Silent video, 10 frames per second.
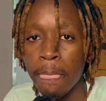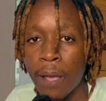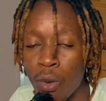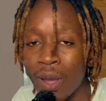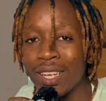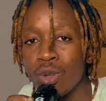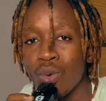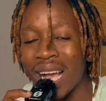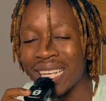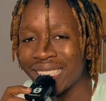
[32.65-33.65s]
when you
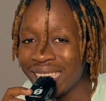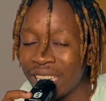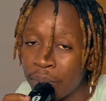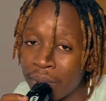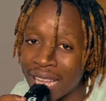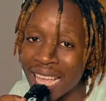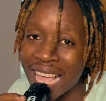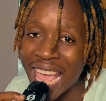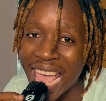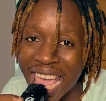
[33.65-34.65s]
are sleeping
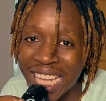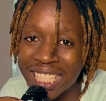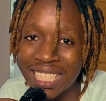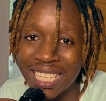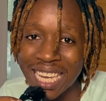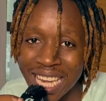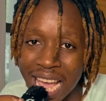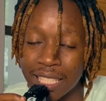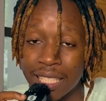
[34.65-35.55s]
at night.